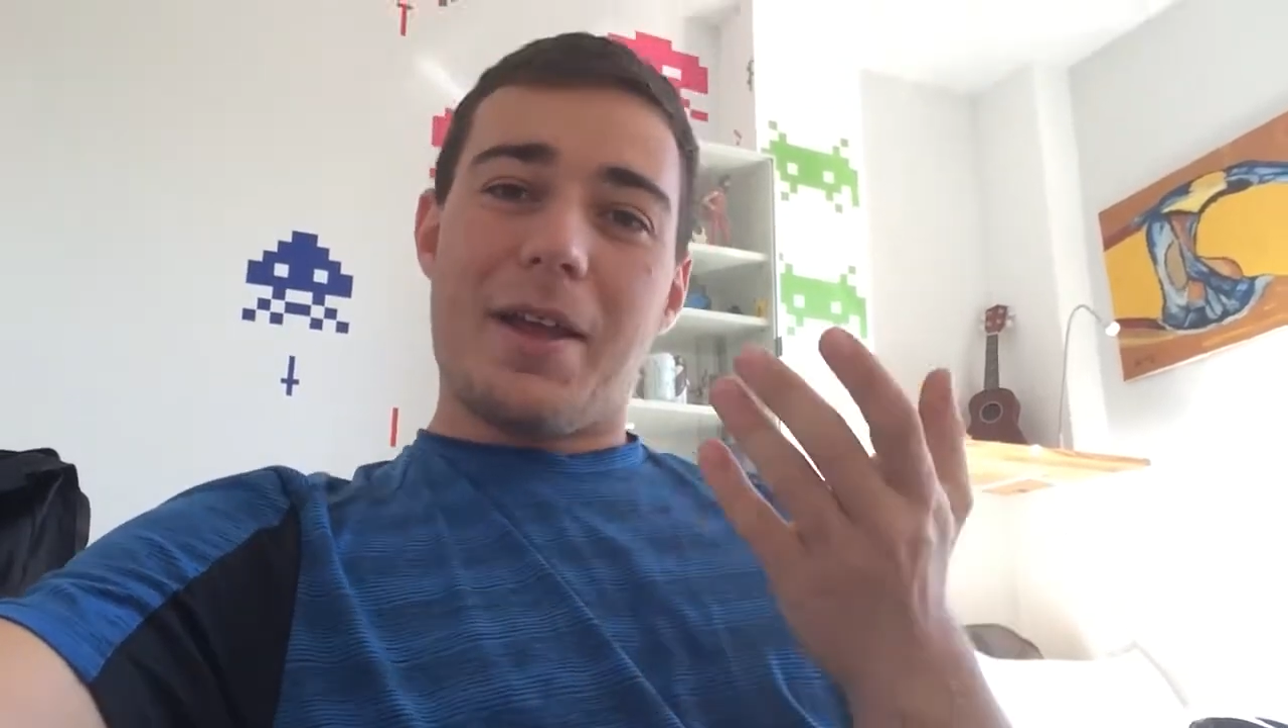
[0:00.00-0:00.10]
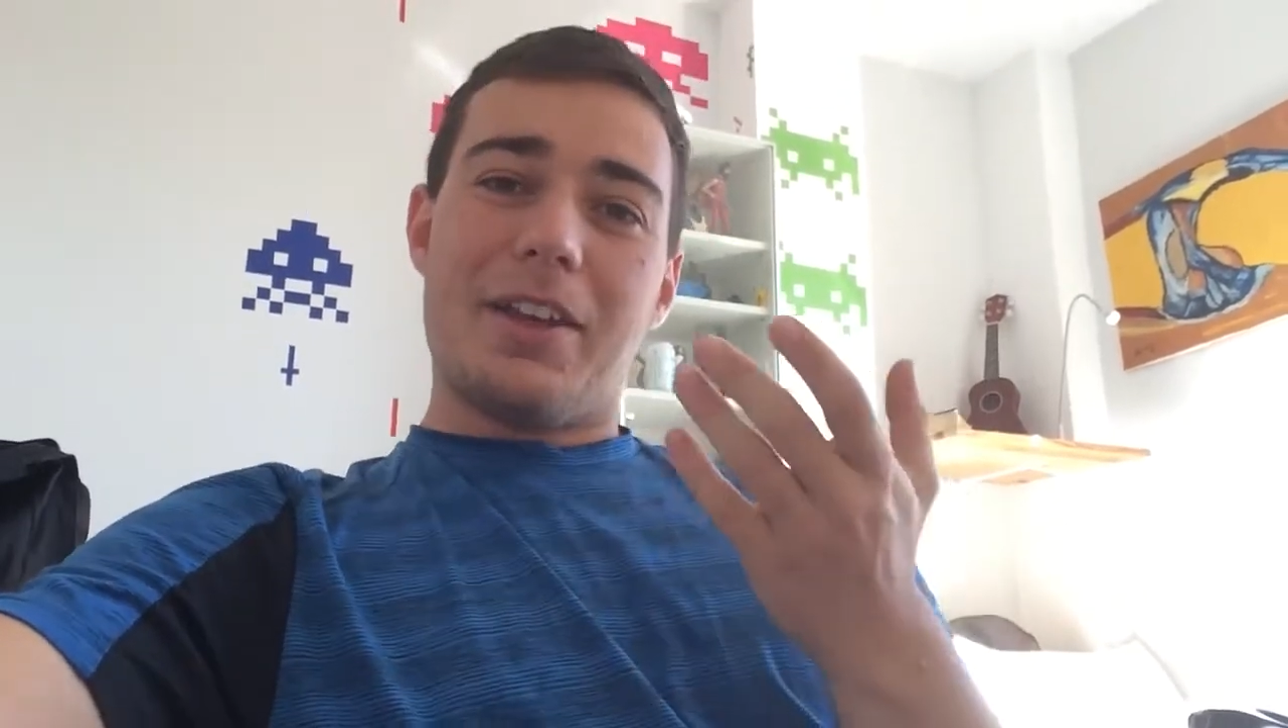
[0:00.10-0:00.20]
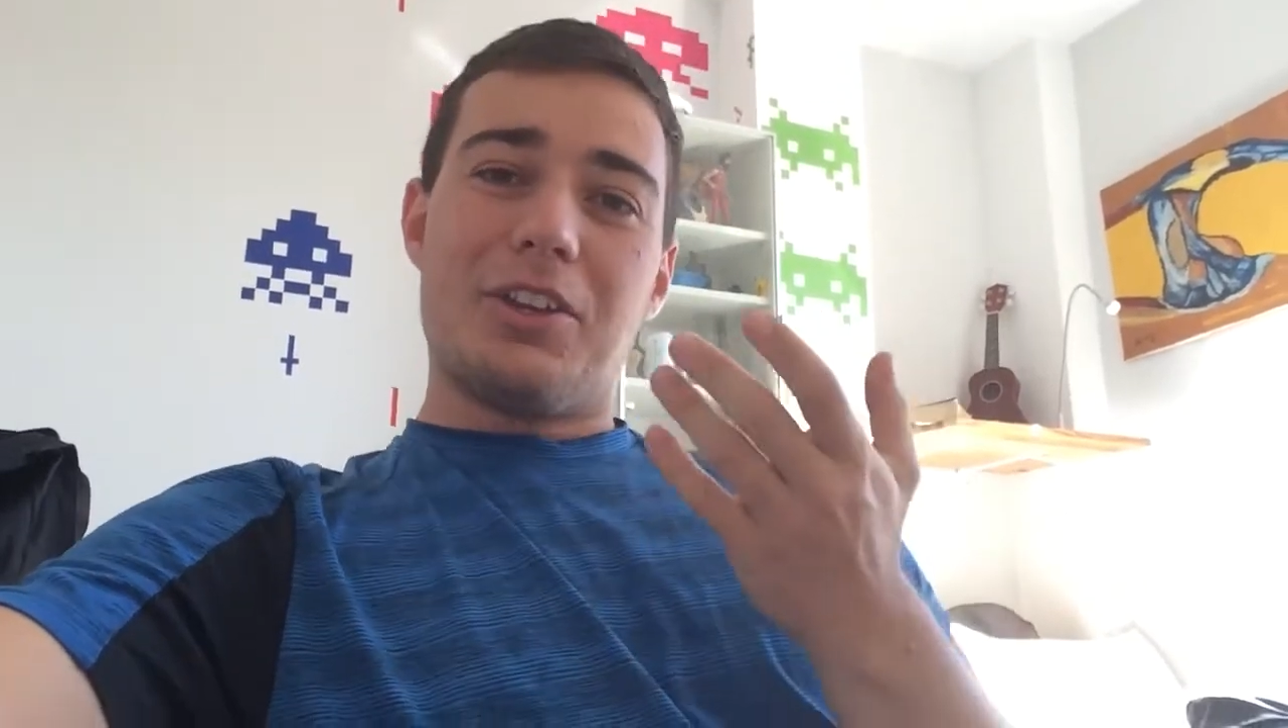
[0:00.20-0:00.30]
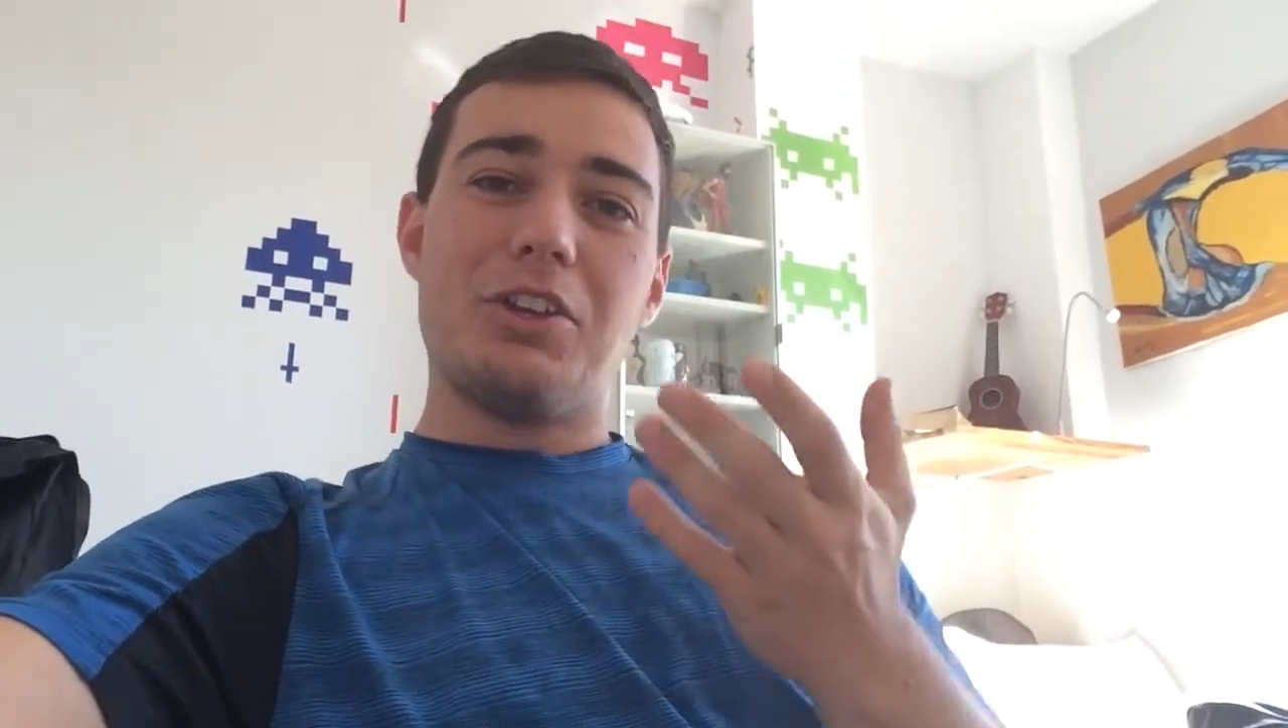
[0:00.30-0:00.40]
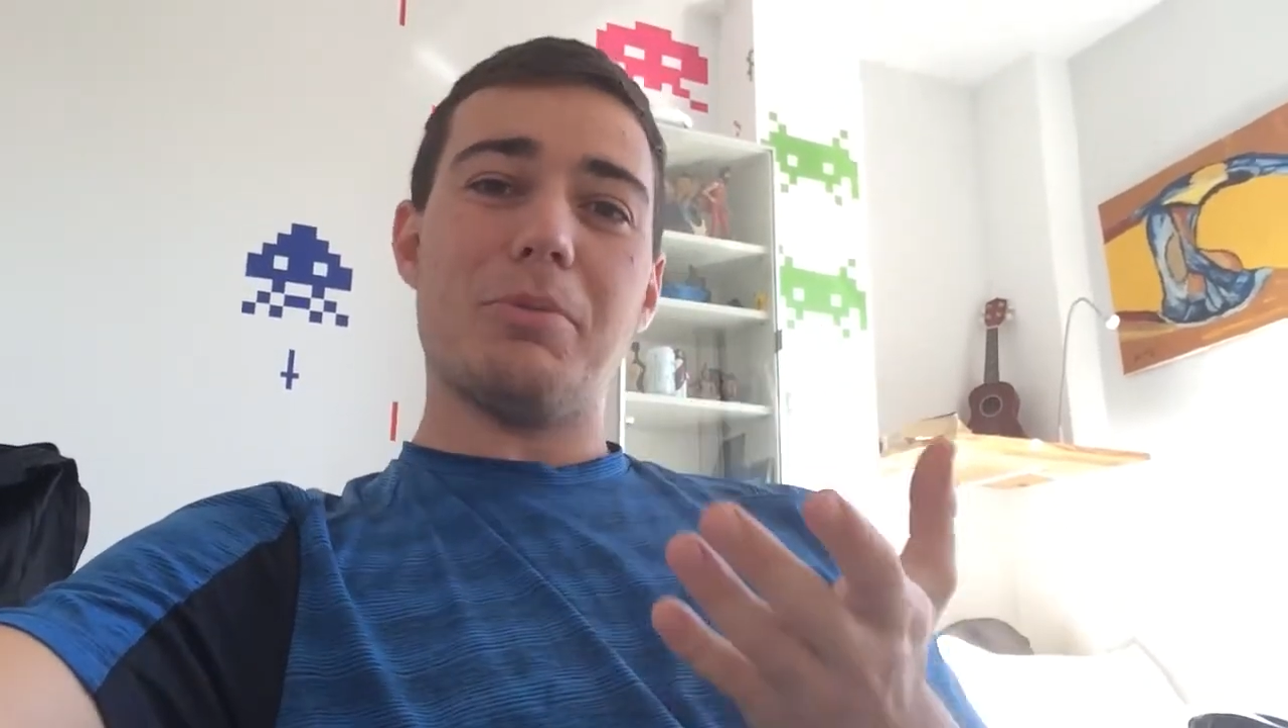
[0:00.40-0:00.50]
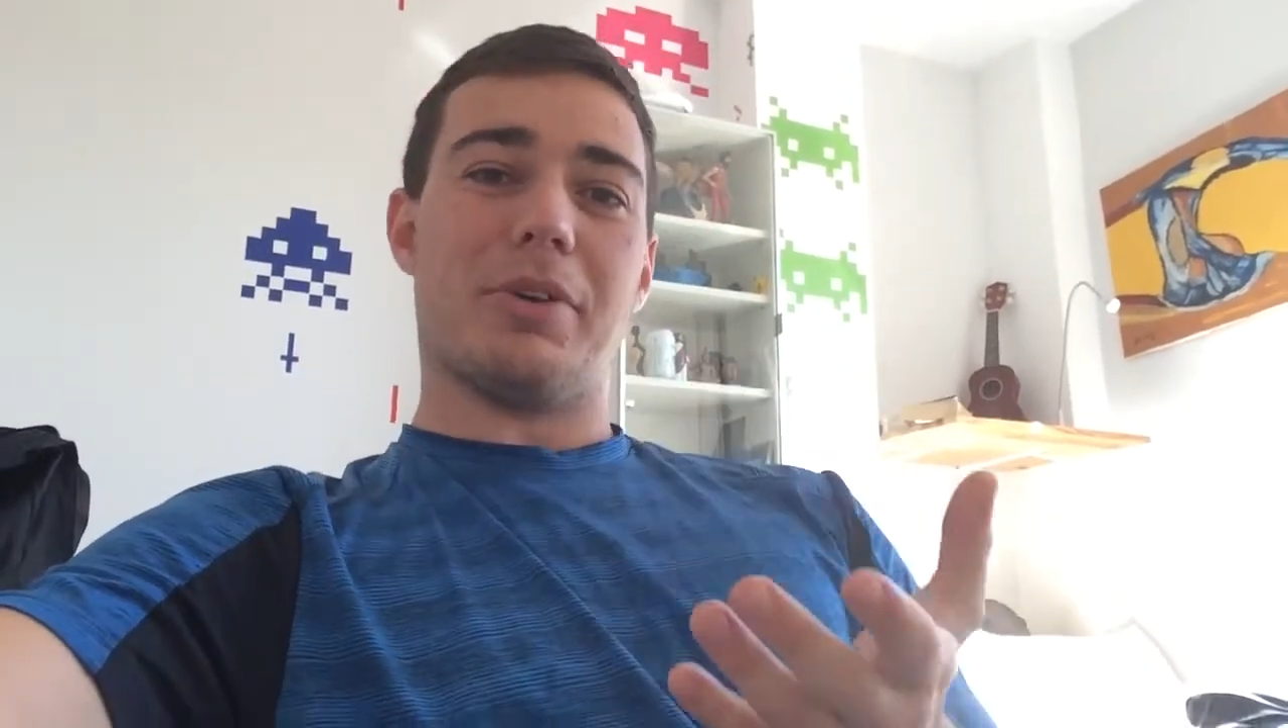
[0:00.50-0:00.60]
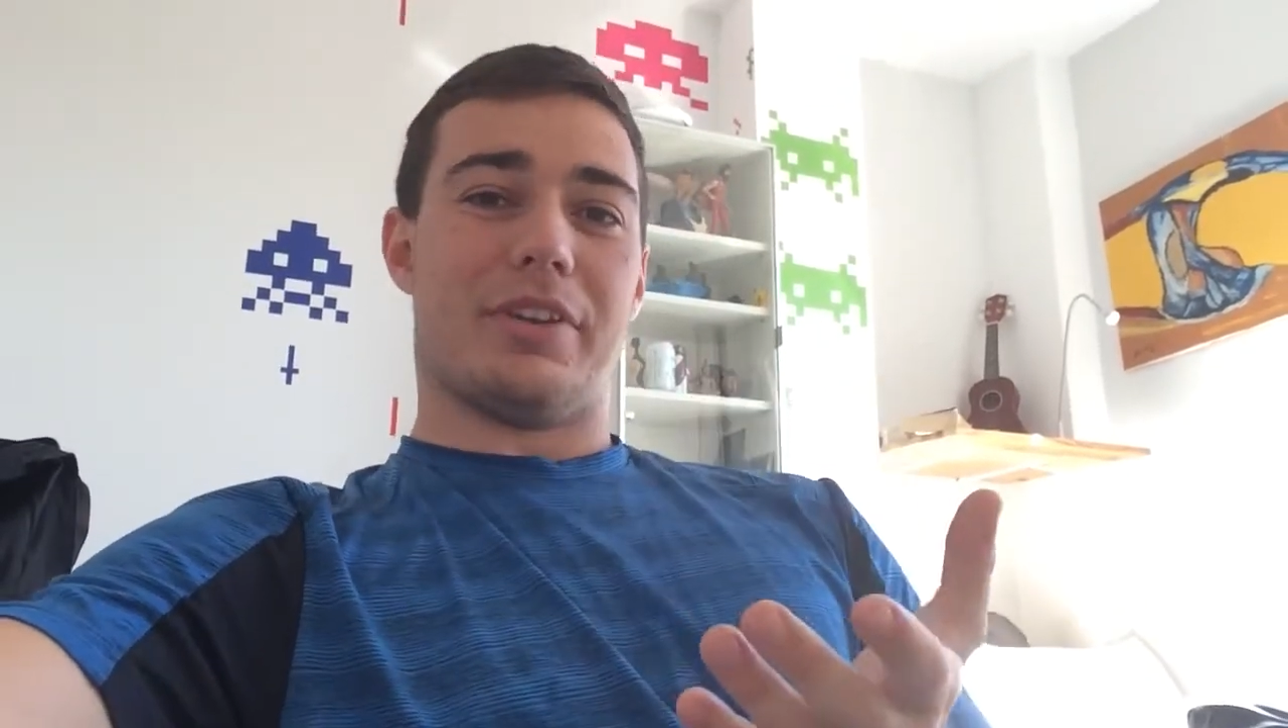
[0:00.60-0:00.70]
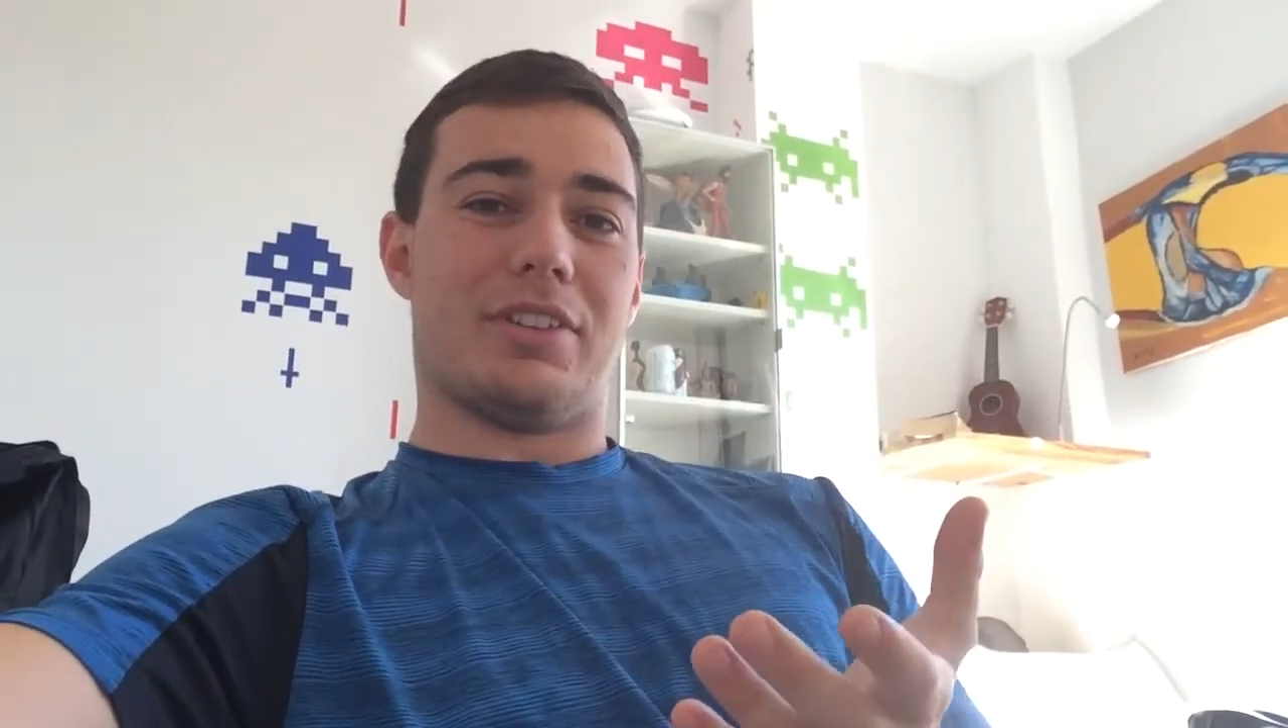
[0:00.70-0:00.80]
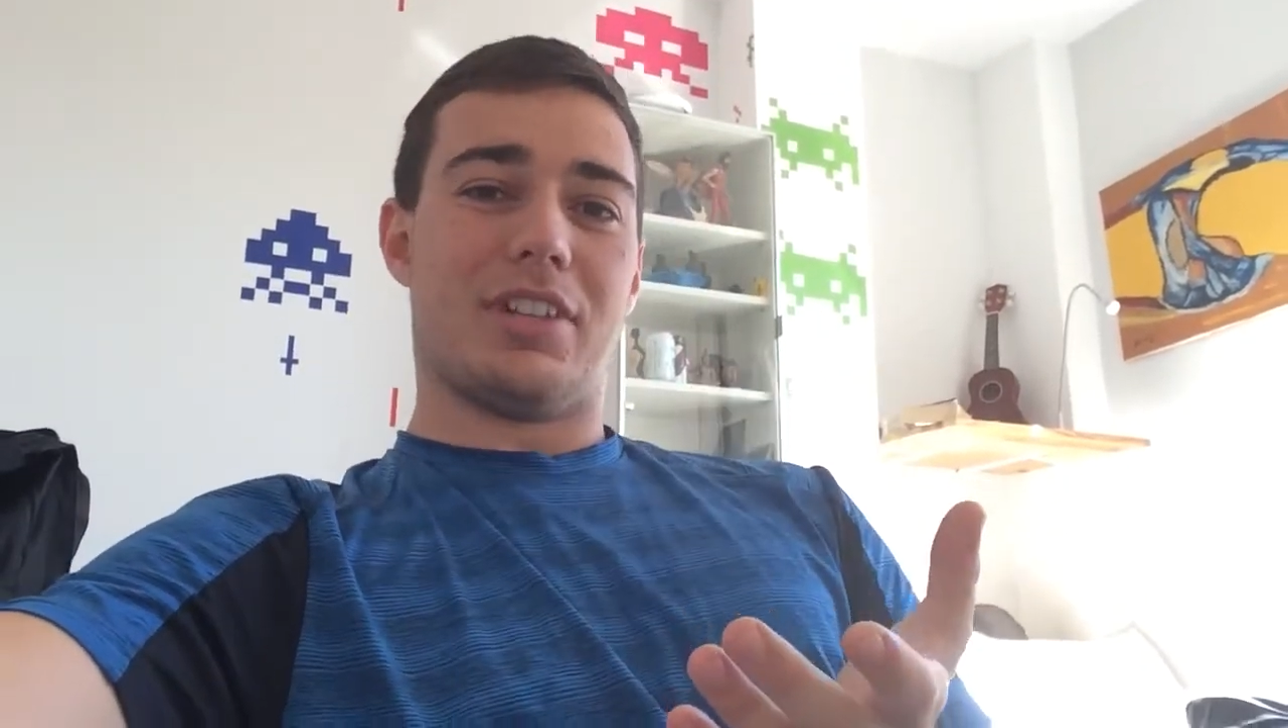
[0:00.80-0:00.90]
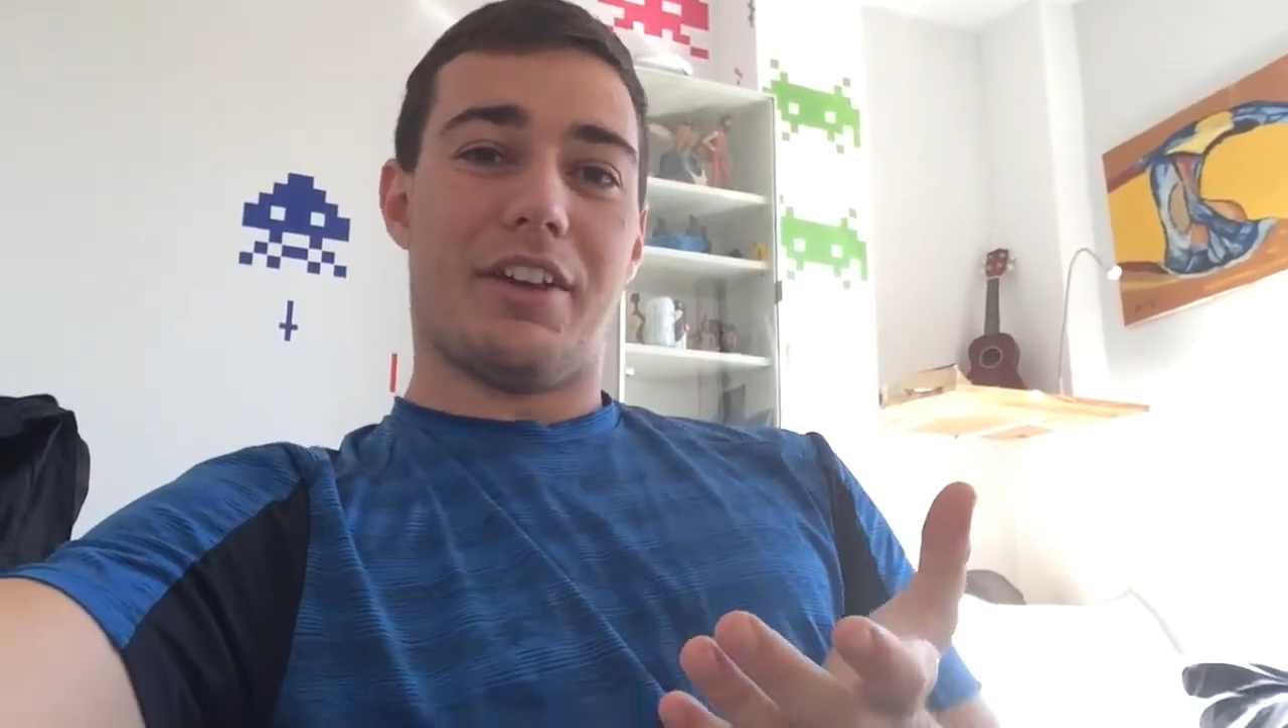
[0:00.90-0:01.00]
humans